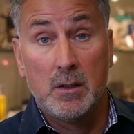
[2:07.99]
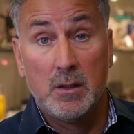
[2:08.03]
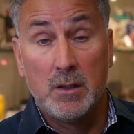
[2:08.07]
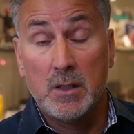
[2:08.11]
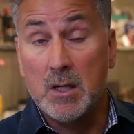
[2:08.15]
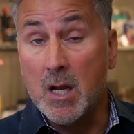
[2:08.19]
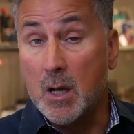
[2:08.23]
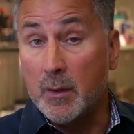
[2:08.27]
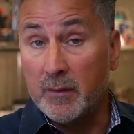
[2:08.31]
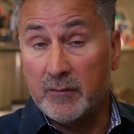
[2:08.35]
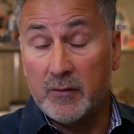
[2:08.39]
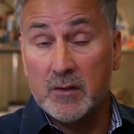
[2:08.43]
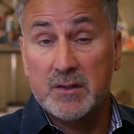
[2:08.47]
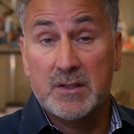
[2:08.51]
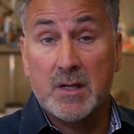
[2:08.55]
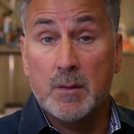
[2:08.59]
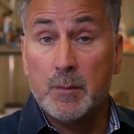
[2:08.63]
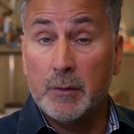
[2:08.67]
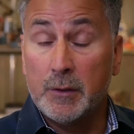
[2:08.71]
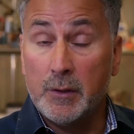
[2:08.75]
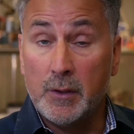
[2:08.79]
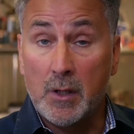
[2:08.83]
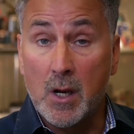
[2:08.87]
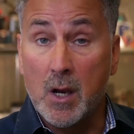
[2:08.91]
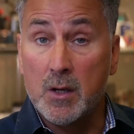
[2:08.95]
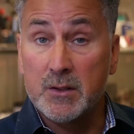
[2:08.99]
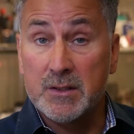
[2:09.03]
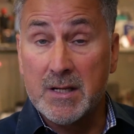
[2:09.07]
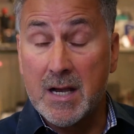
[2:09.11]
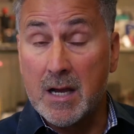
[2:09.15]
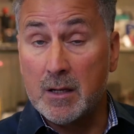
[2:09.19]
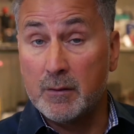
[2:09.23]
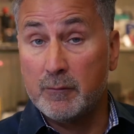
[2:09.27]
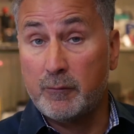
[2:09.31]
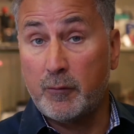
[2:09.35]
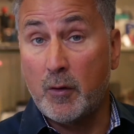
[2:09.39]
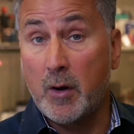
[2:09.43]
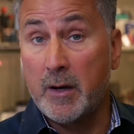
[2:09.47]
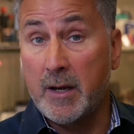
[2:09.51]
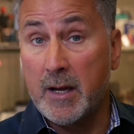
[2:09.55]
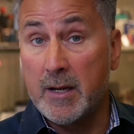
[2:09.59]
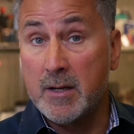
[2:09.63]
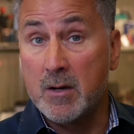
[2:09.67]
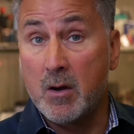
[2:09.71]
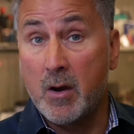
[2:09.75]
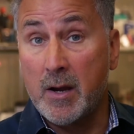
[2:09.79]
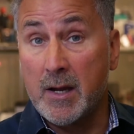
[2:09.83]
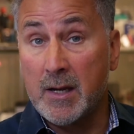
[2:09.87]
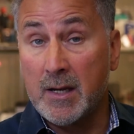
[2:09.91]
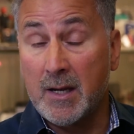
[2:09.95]
You know, if you're someone who goes out on a Friday
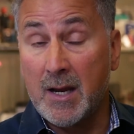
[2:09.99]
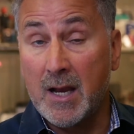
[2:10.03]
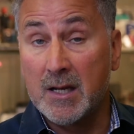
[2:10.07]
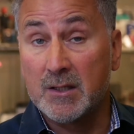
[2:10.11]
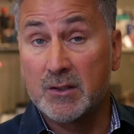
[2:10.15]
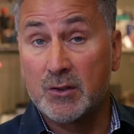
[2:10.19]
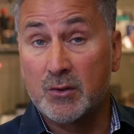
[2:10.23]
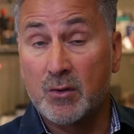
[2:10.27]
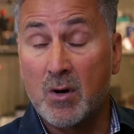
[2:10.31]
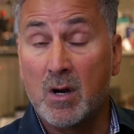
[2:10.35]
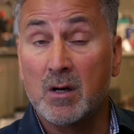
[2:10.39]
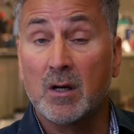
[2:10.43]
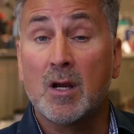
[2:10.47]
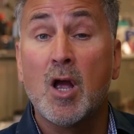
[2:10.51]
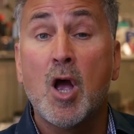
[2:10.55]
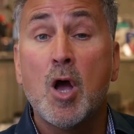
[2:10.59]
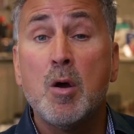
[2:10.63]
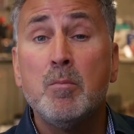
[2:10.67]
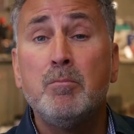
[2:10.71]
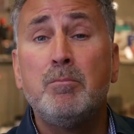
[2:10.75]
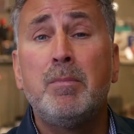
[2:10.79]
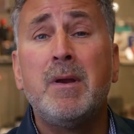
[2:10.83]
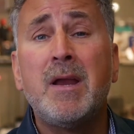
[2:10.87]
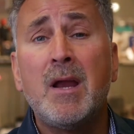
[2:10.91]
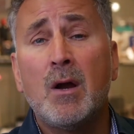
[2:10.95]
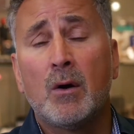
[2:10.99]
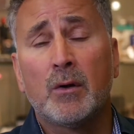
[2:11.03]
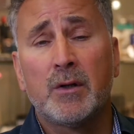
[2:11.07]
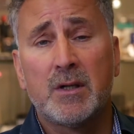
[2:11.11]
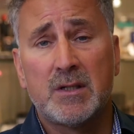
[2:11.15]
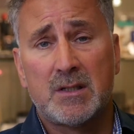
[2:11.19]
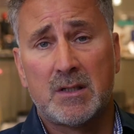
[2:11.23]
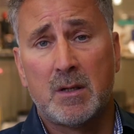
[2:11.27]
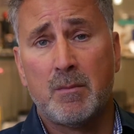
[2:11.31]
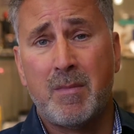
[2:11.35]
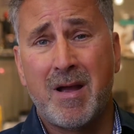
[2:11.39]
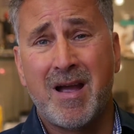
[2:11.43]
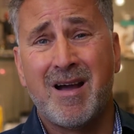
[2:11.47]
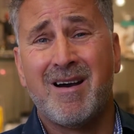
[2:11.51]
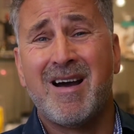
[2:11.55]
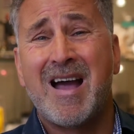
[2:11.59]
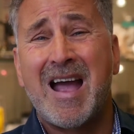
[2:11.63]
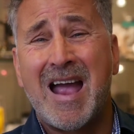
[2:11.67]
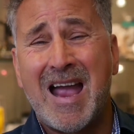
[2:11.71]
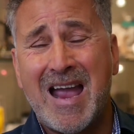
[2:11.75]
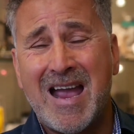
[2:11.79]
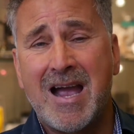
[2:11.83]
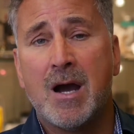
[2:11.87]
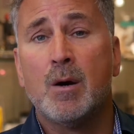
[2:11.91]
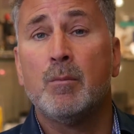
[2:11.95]
night and gets drunk, be honest about
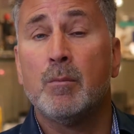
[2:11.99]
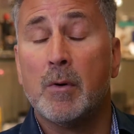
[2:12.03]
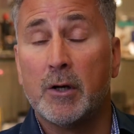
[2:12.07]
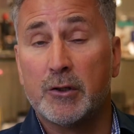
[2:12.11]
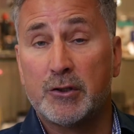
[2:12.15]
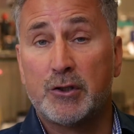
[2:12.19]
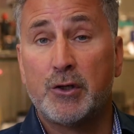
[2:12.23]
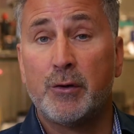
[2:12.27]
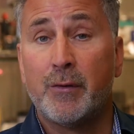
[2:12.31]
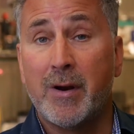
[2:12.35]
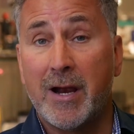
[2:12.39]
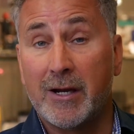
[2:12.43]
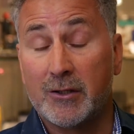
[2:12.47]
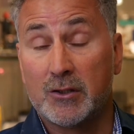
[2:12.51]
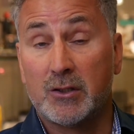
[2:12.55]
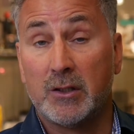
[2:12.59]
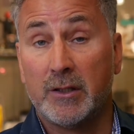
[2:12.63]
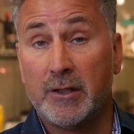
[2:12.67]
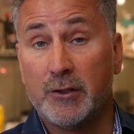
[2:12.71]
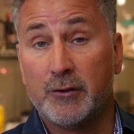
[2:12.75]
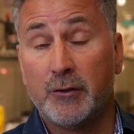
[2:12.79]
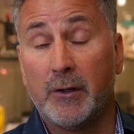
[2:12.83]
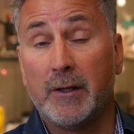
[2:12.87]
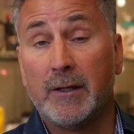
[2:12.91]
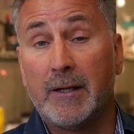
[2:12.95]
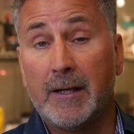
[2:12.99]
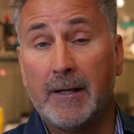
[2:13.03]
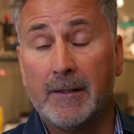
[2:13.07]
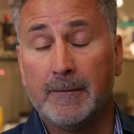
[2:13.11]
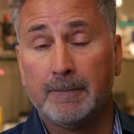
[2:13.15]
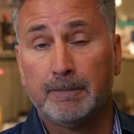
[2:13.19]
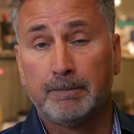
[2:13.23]
how much you're actually drinking.